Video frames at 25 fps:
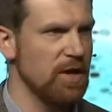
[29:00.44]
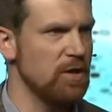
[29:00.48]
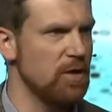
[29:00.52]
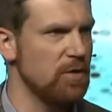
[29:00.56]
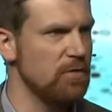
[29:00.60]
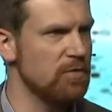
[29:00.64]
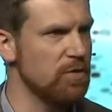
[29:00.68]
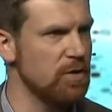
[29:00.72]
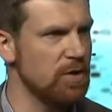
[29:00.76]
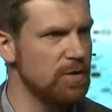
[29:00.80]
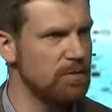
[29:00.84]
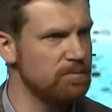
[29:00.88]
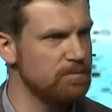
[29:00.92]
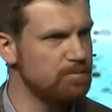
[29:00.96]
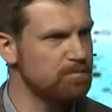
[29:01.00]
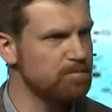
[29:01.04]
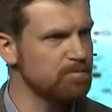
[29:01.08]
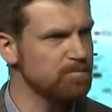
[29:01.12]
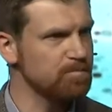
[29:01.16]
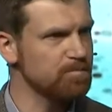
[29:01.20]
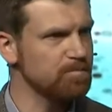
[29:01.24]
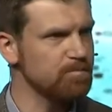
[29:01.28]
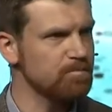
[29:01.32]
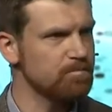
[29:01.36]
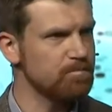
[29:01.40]
over it.
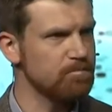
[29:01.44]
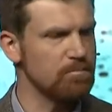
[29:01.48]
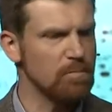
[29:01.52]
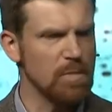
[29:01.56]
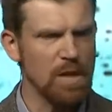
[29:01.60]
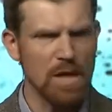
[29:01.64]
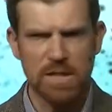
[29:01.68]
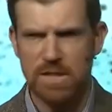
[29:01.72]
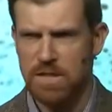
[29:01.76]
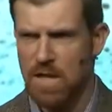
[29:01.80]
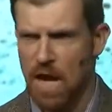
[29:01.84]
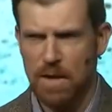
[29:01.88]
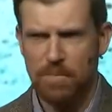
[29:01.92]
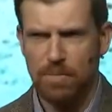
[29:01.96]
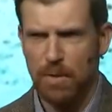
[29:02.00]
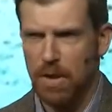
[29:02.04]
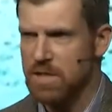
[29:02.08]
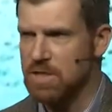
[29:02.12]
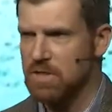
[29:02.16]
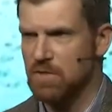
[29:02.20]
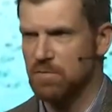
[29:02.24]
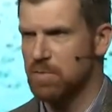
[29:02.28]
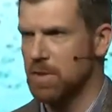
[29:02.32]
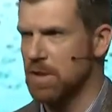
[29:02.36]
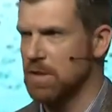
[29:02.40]
It's not a
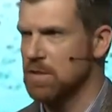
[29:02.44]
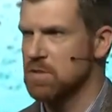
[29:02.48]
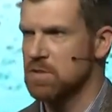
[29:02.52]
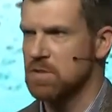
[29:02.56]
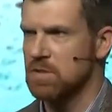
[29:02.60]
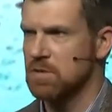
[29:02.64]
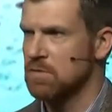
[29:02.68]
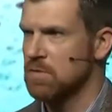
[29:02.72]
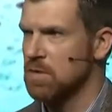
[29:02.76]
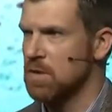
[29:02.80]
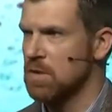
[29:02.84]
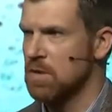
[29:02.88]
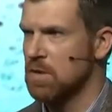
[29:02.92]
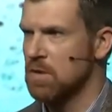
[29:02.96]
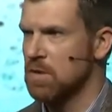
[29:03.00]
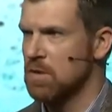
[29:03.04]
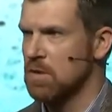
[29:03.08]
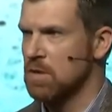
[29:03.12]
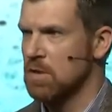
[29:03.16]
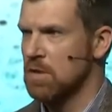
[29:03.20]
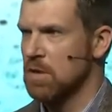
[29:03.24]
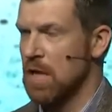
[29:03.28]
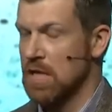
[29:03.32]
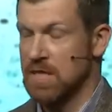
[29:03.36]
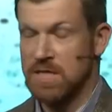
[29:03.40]
place of peace.
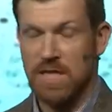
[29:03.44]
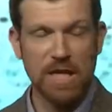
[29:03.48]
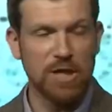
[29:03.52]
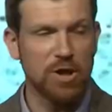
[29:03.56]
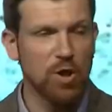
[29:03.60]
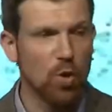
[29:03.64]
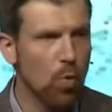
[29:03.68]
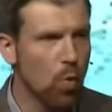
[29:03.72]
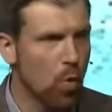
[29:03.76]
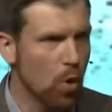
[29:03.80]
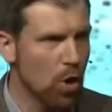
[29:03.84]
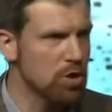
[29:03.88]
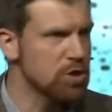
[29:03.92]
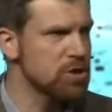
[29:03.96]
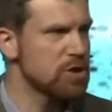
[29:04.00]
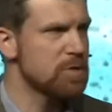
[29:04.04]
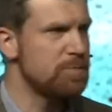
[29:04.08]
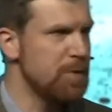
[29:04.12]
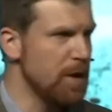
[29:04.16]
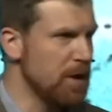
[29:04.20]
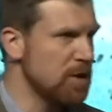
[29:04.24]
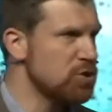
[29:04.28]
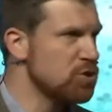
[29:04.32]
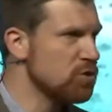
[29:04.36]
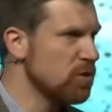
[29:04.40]
It's like the worst
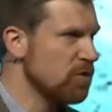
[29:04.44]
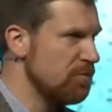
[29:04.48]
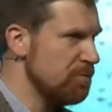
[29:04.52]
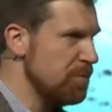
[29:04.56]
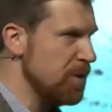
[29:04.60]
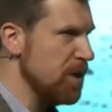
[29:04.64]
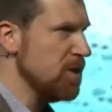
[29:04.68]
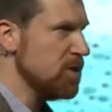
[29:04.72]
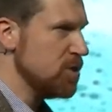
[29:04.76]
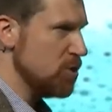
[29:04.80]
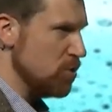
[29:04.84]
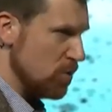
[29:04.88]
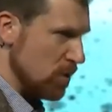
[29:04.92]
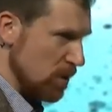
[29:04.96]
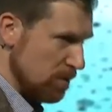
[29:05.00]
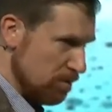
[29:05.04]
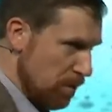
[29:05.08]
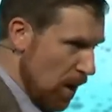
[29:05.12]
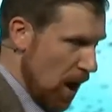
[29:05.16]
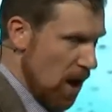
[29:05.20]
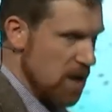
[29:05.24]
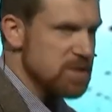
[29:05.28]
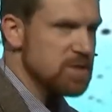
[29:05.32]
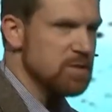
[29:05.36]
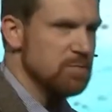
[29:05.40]
picture of peace you can
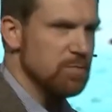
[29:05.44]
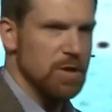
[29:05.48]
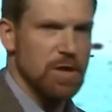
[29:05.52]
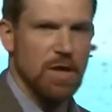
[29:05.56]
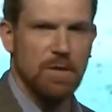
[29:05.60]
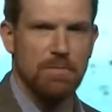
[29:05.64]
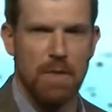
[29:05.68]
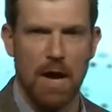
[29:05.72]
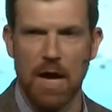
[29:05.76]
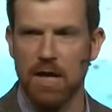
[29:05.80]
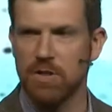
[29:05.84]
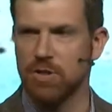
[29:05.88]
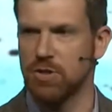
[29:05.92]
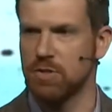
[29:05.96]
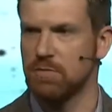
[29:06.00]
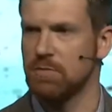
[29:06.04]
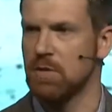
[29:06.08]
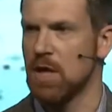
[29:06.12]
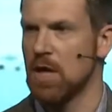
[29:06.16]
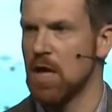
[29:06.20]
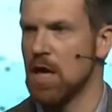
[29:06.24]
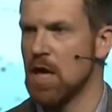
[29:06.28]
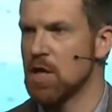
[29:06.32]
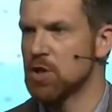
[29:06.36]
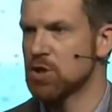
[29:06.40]
possibly imagine.
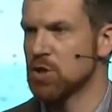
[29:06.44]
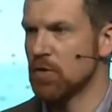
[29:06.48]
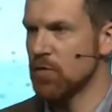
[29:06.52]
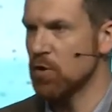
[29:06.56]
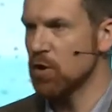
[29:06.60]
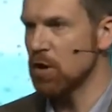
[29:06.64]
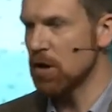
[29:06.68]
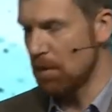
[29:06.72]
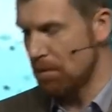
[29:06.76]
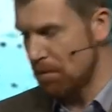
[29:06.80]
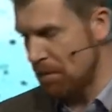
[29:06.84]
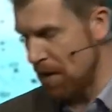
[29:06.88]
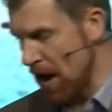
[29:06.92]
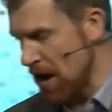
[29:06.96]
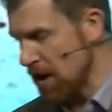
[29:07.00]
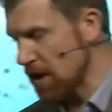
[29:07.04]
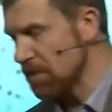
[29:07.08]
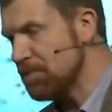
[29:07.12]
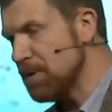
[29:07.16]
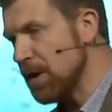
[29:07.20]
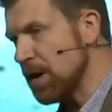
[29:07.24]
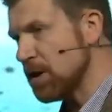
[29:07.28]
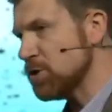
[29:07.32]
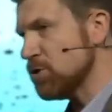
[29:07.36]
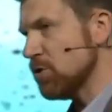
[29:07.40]
So if you're going to paint a
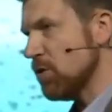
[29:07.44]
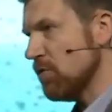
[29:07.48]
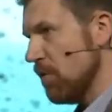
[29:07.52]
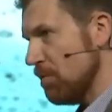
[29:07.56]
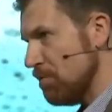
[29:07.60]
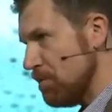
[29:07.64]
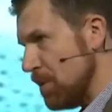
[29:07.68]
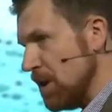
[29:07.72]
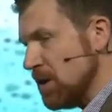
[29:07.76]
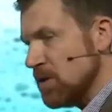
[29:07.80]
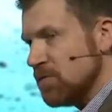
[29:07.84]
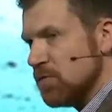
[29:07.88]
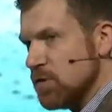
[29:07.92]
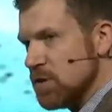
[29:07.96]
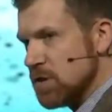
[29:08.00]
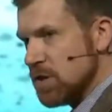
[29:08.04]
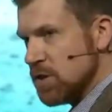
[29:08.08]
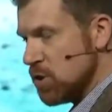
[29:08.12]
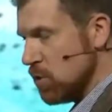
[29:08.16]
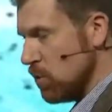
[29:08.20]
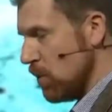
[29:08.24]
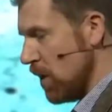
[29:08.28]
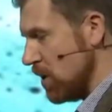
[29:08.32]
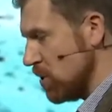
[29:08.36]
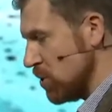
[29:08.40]
picture of a peaceful
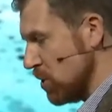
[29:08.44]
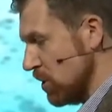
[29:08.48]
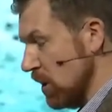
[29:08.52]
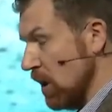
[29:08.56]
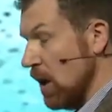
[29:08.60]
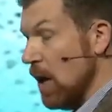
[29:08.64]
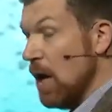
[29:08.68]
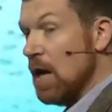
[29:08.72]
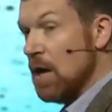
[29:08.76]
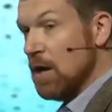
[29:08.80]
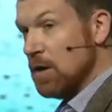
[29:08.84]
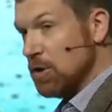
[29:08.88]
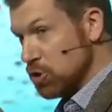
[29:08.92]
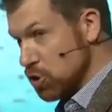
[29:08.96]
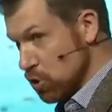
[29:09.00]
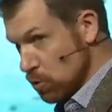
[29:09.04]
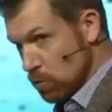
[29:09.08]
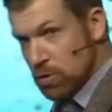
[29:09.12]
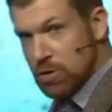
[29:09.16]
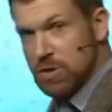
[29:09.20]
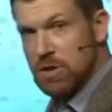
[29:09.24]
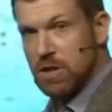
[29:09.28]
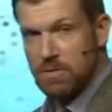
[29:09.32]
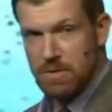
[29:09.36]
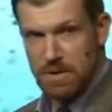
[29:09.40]
situation,
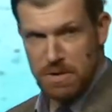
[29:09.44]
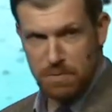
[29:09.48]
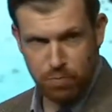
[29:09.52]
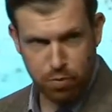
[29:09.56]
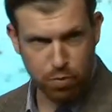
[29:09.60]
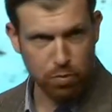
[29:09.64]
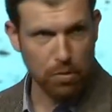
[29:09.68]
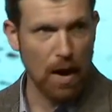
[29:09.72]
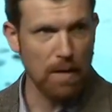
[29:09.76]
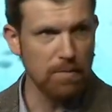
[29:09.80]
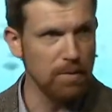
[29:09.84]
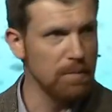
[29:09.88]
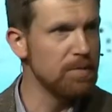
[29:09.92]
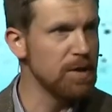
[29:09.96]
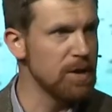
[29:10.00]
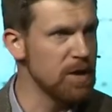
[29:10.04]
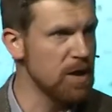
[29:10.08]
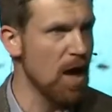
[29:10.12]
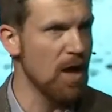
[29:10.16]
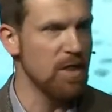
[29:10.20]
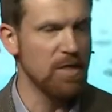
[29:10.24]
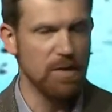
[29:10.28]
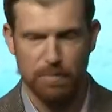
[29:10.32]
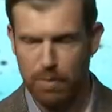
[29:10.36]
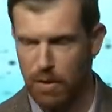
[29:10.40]
Jerusalem is probably
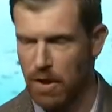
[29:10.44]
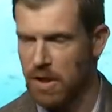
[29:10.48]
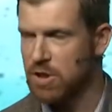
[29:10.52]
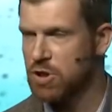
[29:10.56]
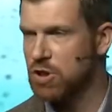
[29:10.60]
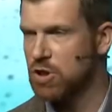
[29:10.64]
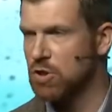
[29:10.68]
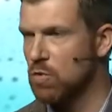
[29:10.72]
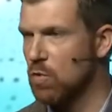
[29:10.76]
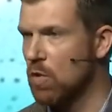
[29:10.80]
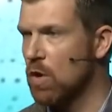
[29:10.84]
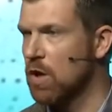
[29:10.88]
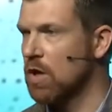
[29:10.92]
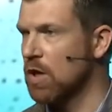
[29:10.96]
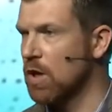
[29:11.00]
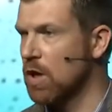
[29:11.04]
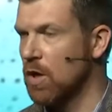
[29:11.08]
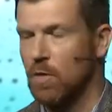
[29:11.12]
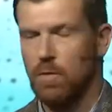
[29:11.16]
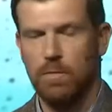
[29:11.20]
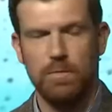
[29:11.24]
not the place you want to go.